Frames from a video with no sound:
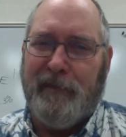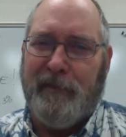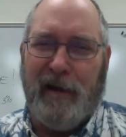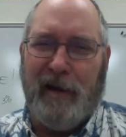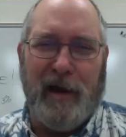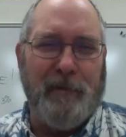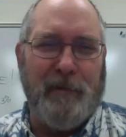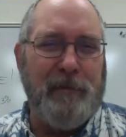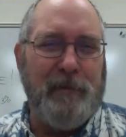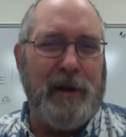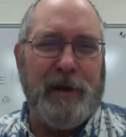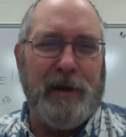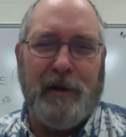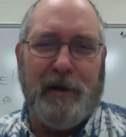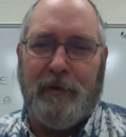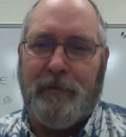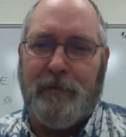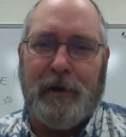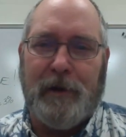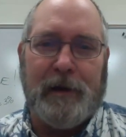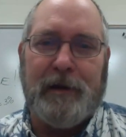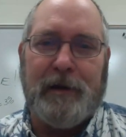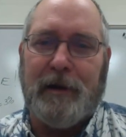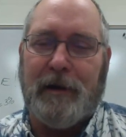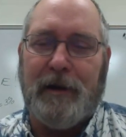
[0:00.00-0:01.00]
I may not
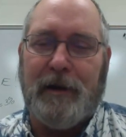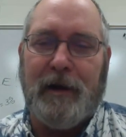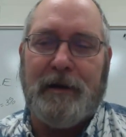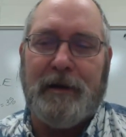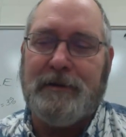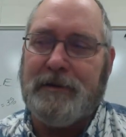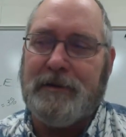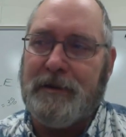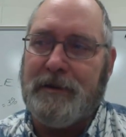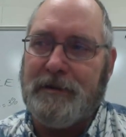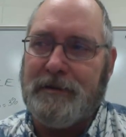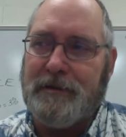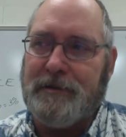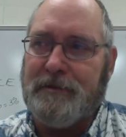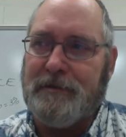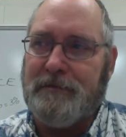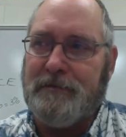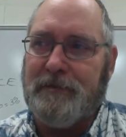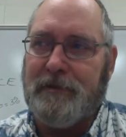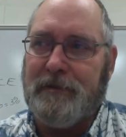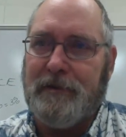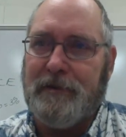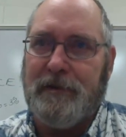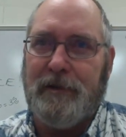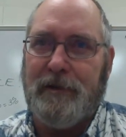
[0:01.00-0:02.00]
recognize as,
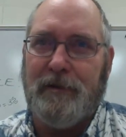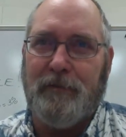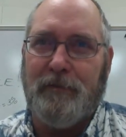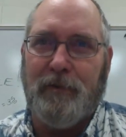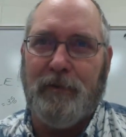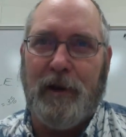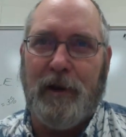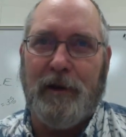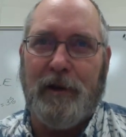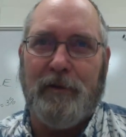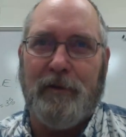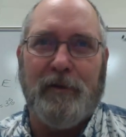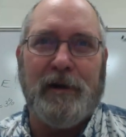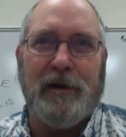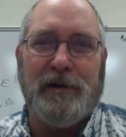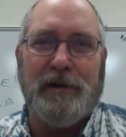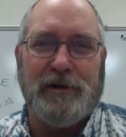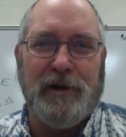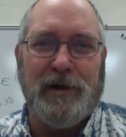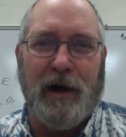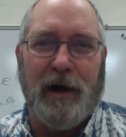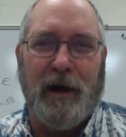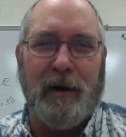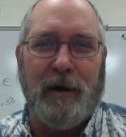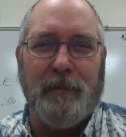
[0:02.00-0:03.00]
you know, really great
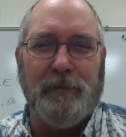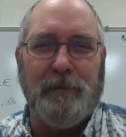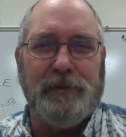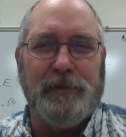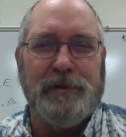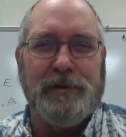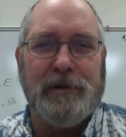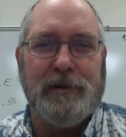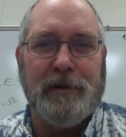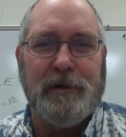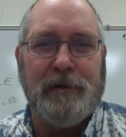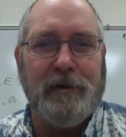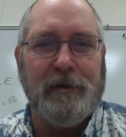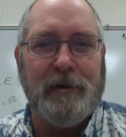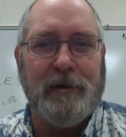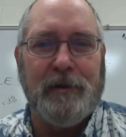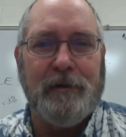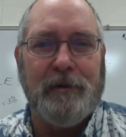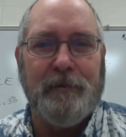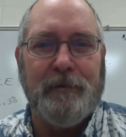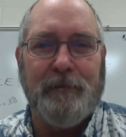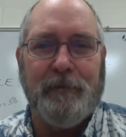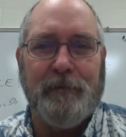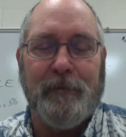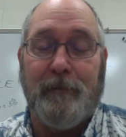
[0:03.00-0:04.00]
jobs, you
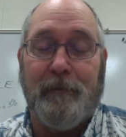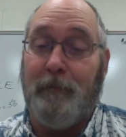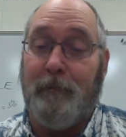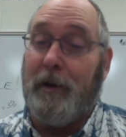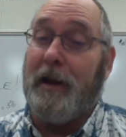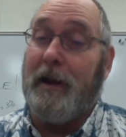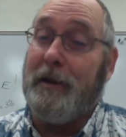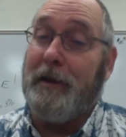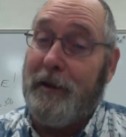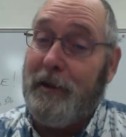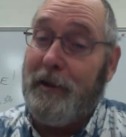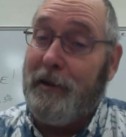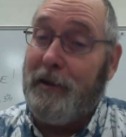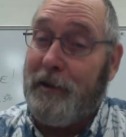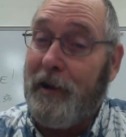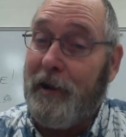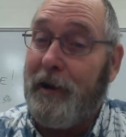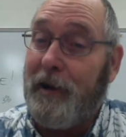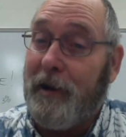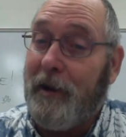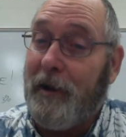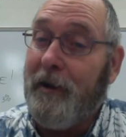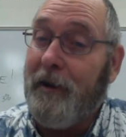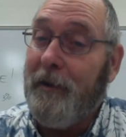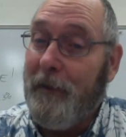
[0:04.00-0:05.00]
know. But I need to
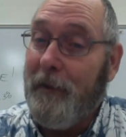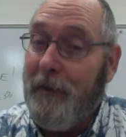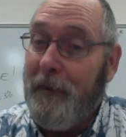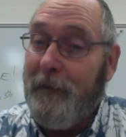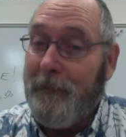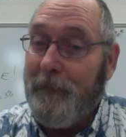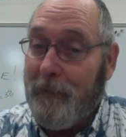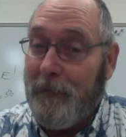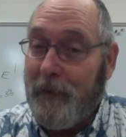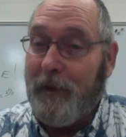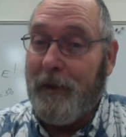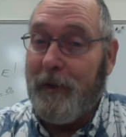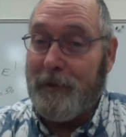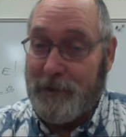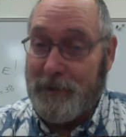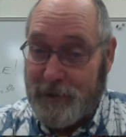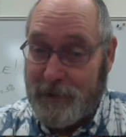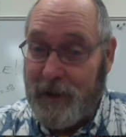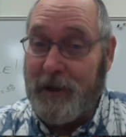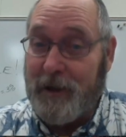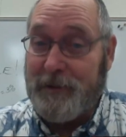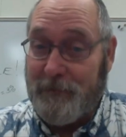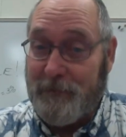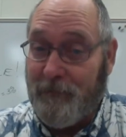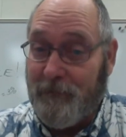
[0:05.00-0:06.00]
tell you,
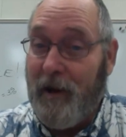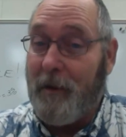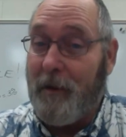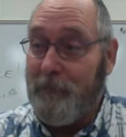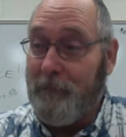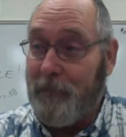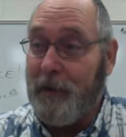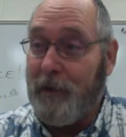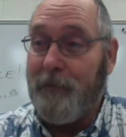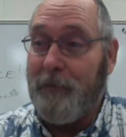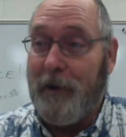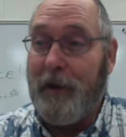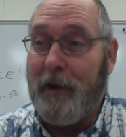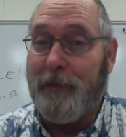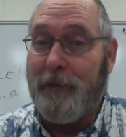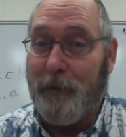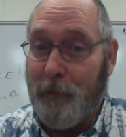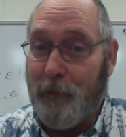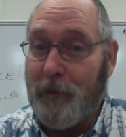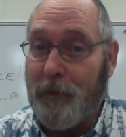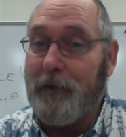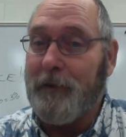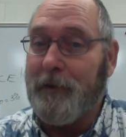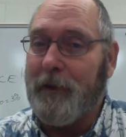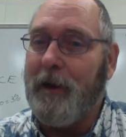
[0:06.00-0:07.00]
snakes have got me around the
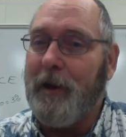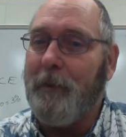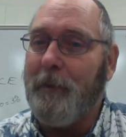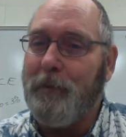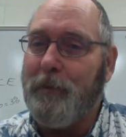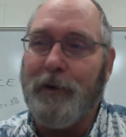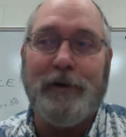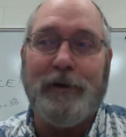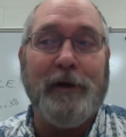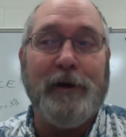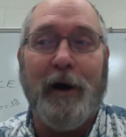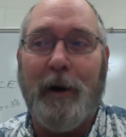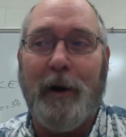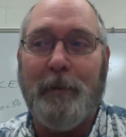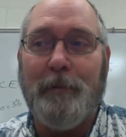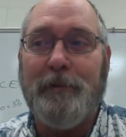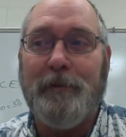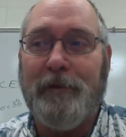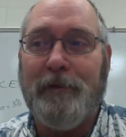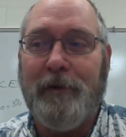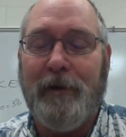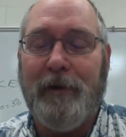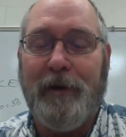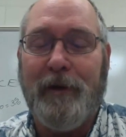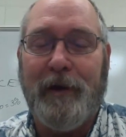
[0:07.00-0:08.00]
world a couple of
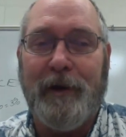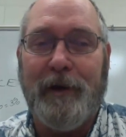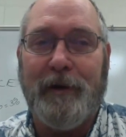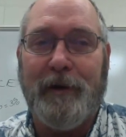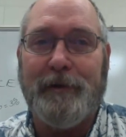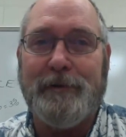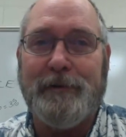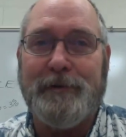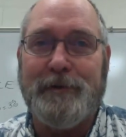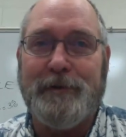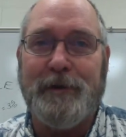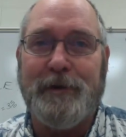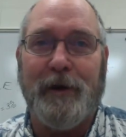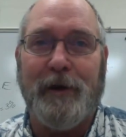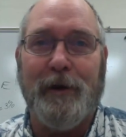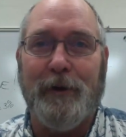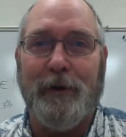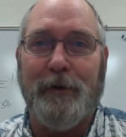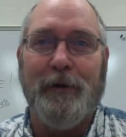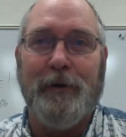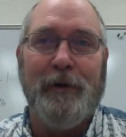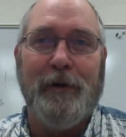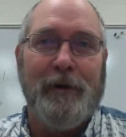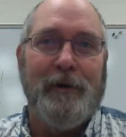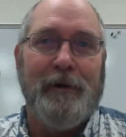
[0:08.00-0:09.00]
times. And
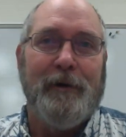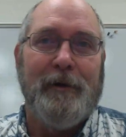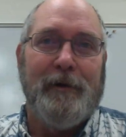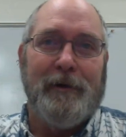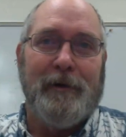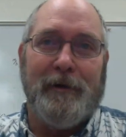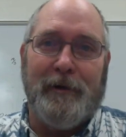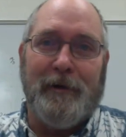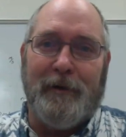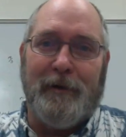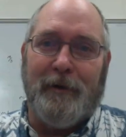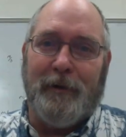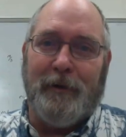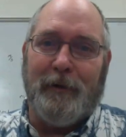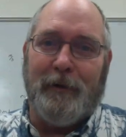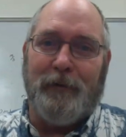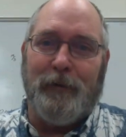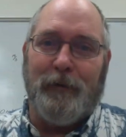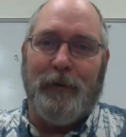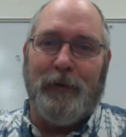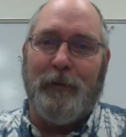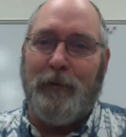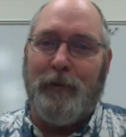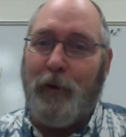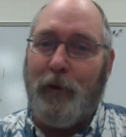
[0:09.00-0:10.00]
so, you know,
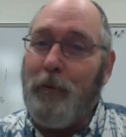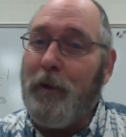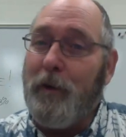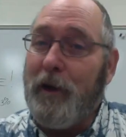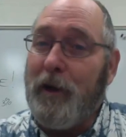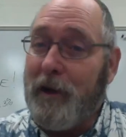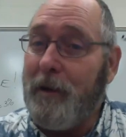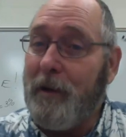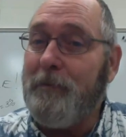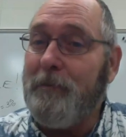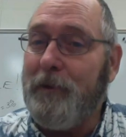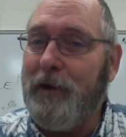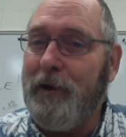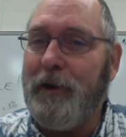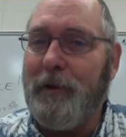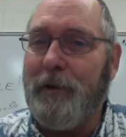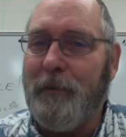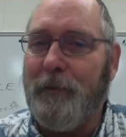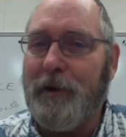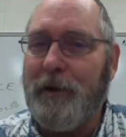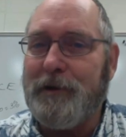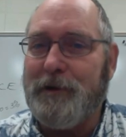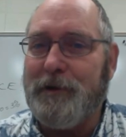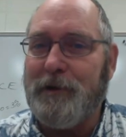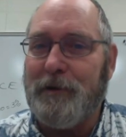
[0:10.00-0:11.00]
if, if you become good at
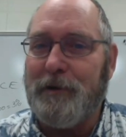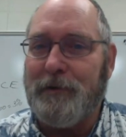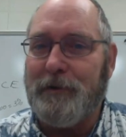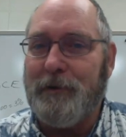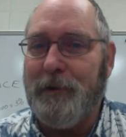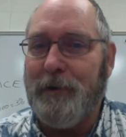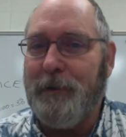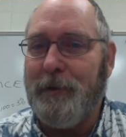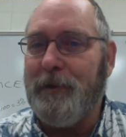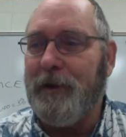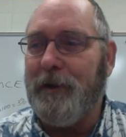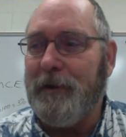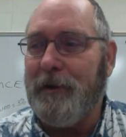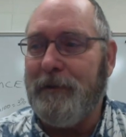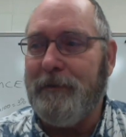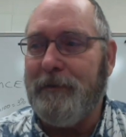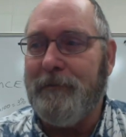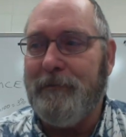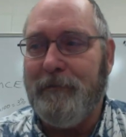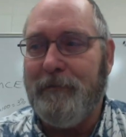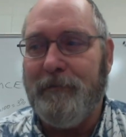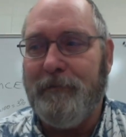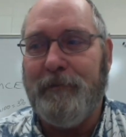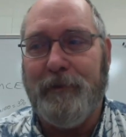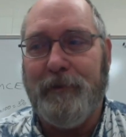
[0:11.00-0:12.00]
what you're doing,
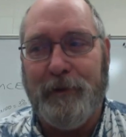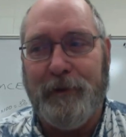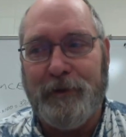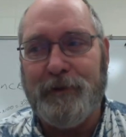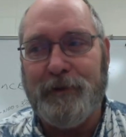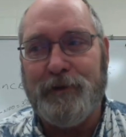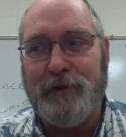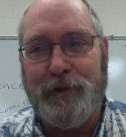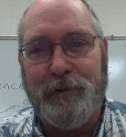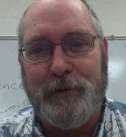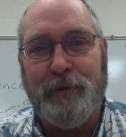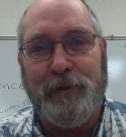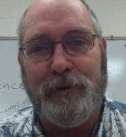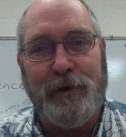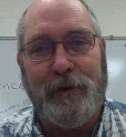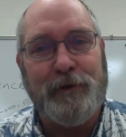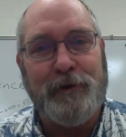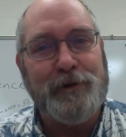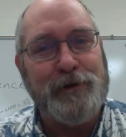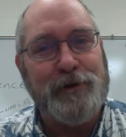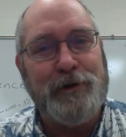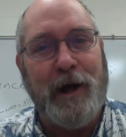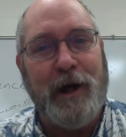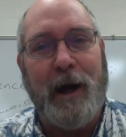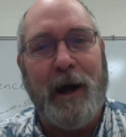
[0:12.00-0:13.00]
there's,
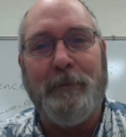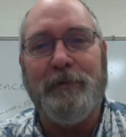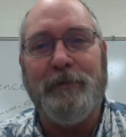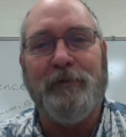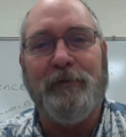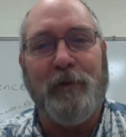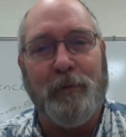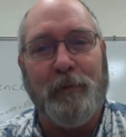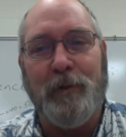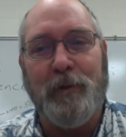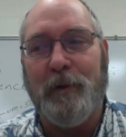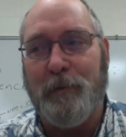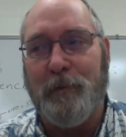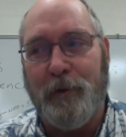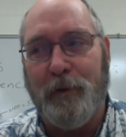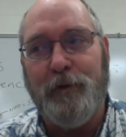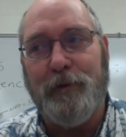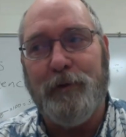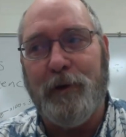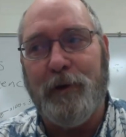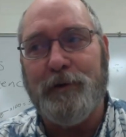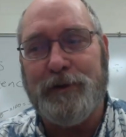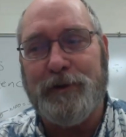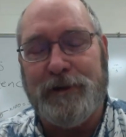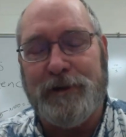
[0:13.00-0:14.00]
there's jobs for people who
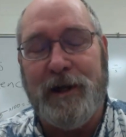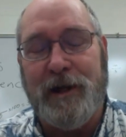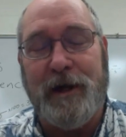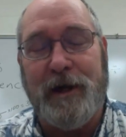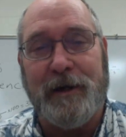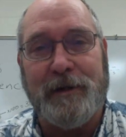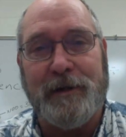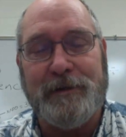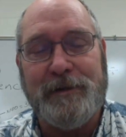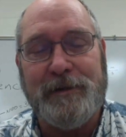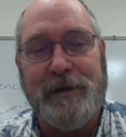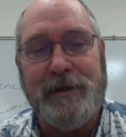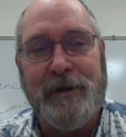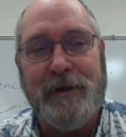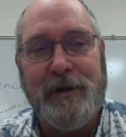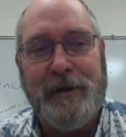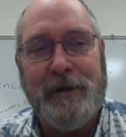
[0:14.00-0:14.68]
know snakes.